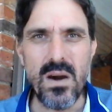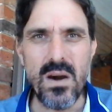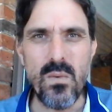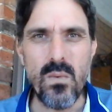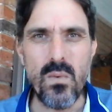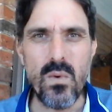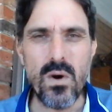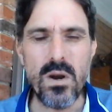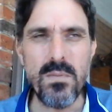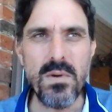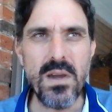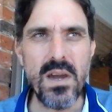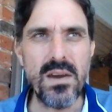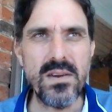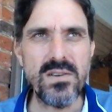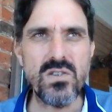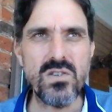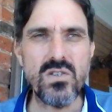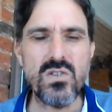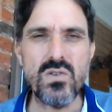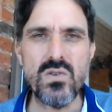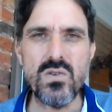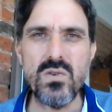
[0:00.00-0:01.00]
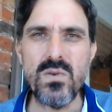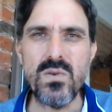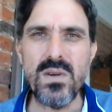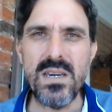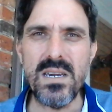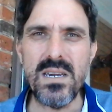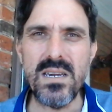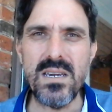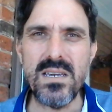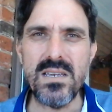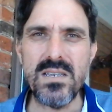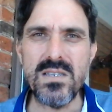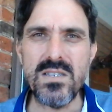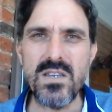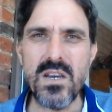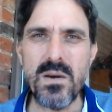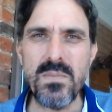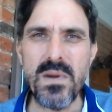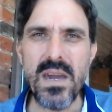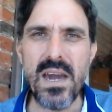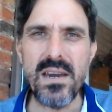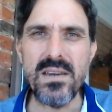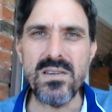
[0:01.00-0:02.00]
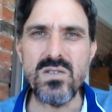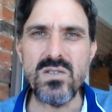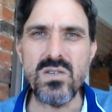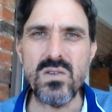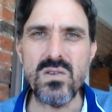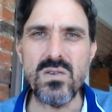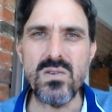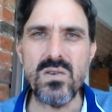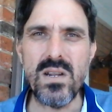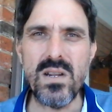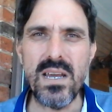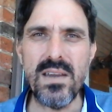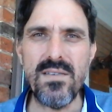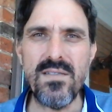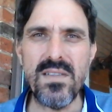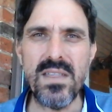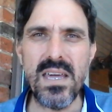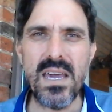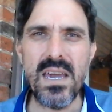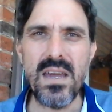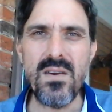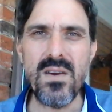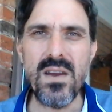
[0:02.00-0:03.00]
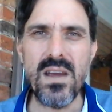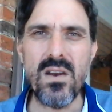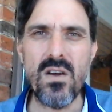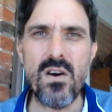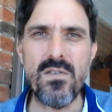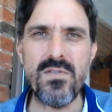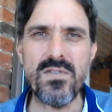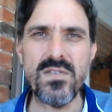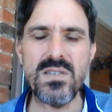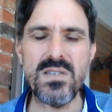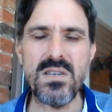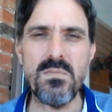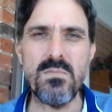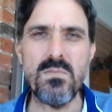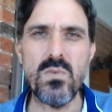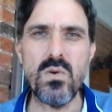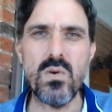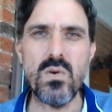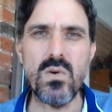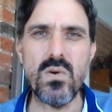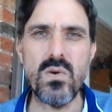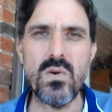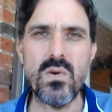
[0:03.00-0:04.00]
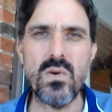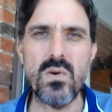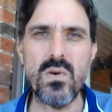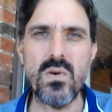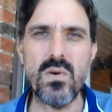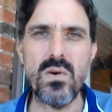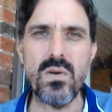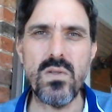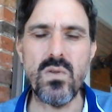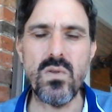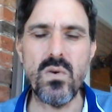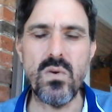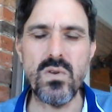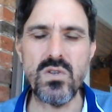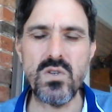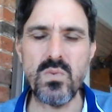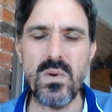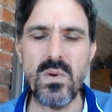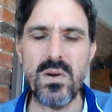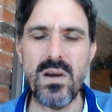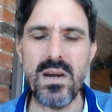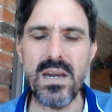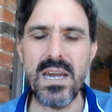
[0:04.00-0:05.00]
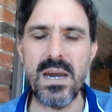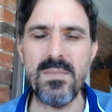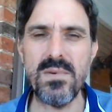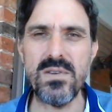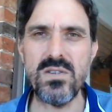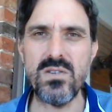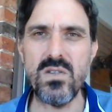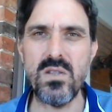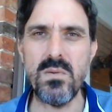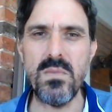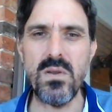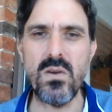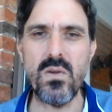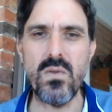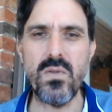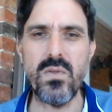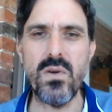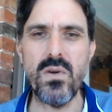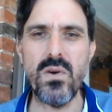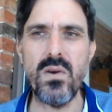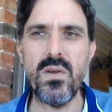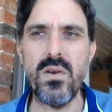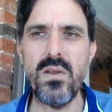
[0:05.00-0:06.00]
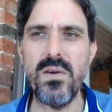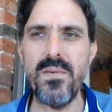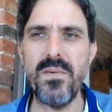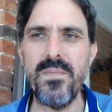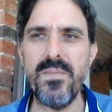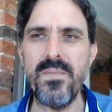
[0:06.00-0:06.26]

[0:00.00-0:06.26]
What I'm going to do is I'm going to leave it there and offer some more thoughts when I come into the middle third.